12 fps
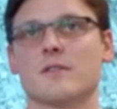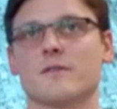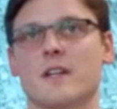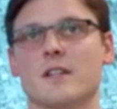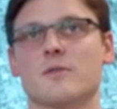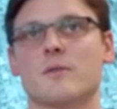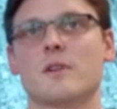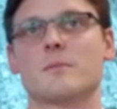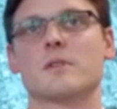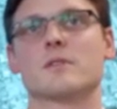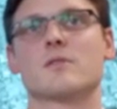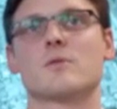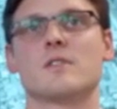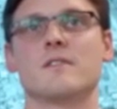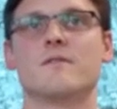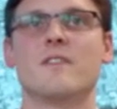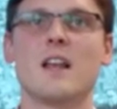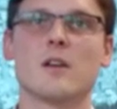of Antwerp to
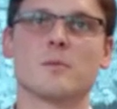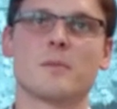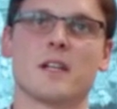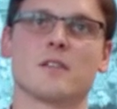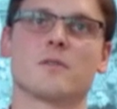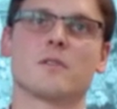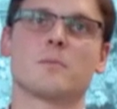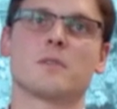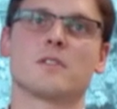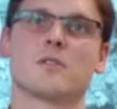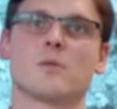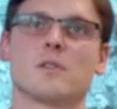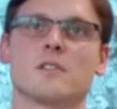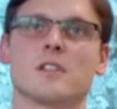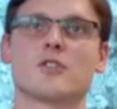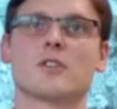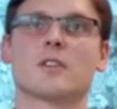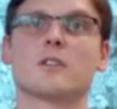develop Antwerp into a
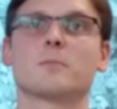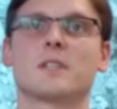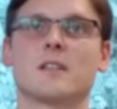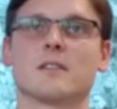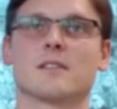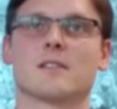digital beacon